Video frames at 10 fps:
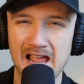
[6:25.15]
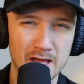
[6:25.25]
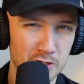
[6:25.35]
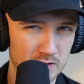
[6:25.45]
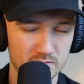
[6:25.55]

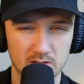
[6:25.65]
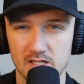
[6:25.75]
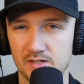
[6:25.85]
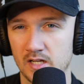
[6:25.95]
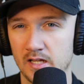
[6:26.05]
pattern of
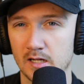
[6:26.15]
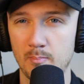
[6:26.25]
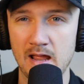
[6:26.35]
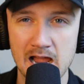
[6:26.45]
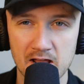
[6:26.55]
listening, a
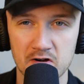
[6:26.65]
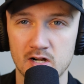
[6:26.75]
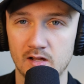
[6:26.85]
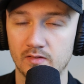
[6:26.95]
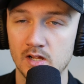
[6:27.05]

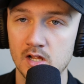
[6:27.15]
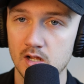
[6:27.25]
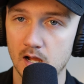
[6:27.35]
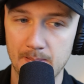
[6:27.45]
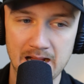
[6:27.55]
pattern of
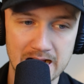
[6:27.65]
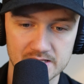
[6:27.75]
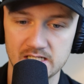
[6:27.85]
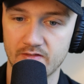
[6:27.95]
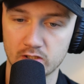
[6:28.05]
a
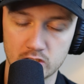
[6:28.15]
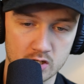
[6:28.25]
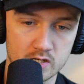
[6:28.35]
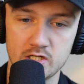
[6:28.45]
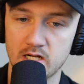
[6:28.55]
positive,
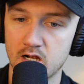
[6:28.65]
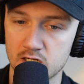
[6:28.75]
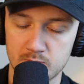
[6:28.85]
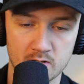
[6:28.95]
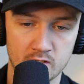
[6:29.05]
encouraging,
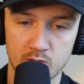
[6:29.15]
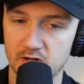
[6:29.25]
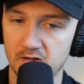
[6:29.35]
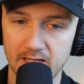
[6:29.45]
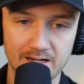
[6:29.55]

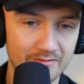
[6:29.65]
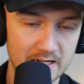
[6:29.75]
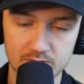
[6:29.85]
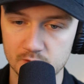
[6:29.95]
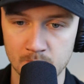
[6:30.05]
entrepreneurial,
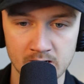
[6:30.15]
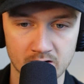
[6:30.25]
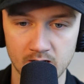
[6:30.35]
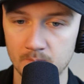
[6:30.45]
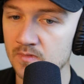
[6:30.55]
innovative
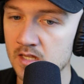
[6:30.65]
spirit,